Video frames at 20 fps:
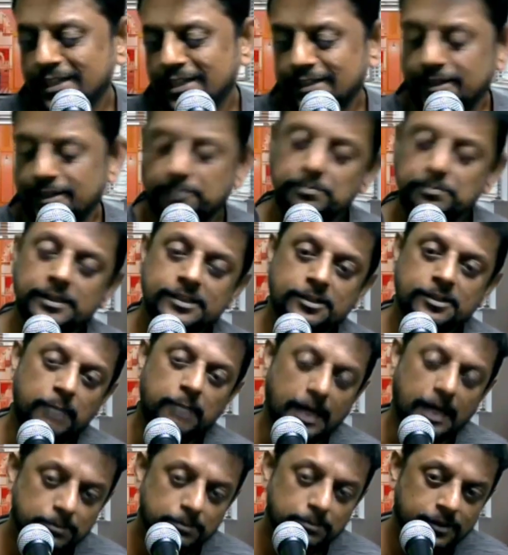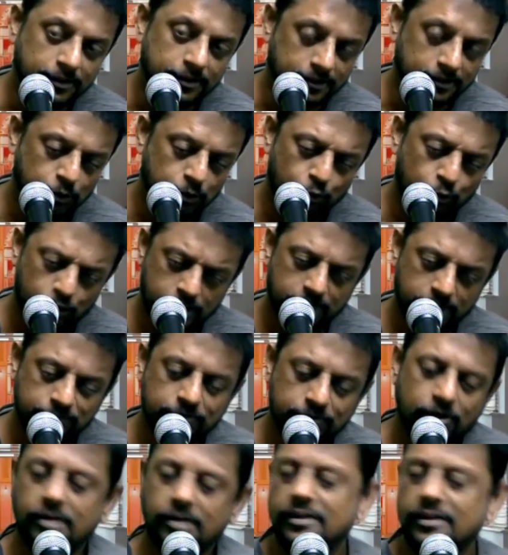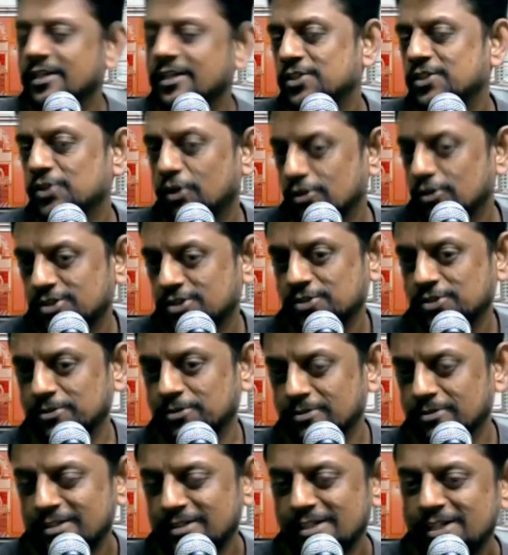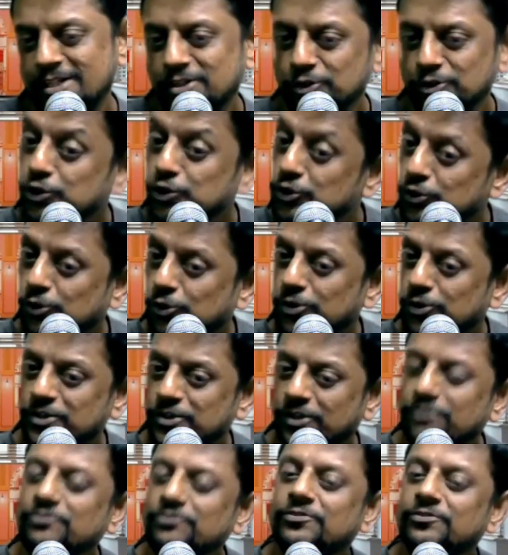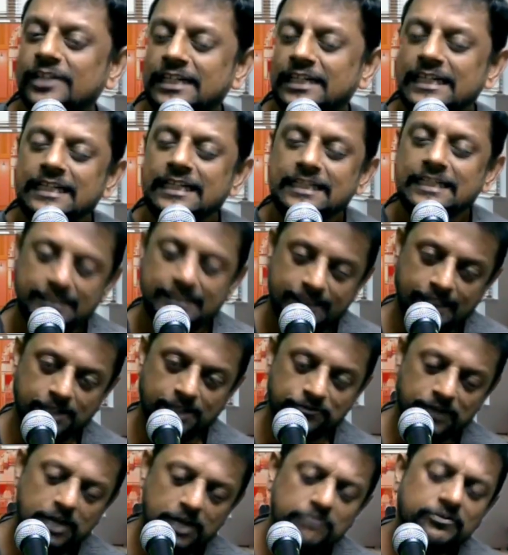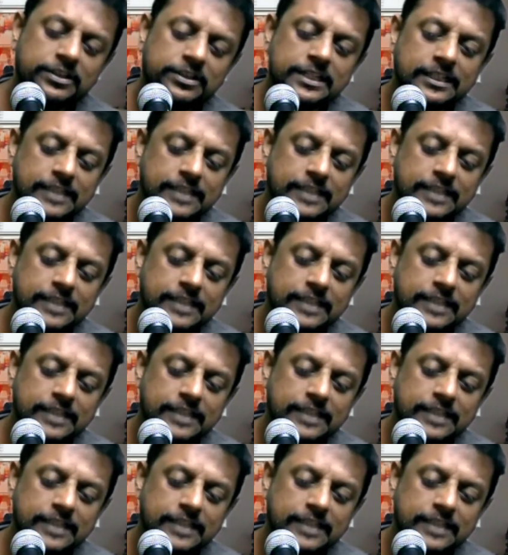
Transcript: That means the Bible, the Word of God, is also the source of life. Everything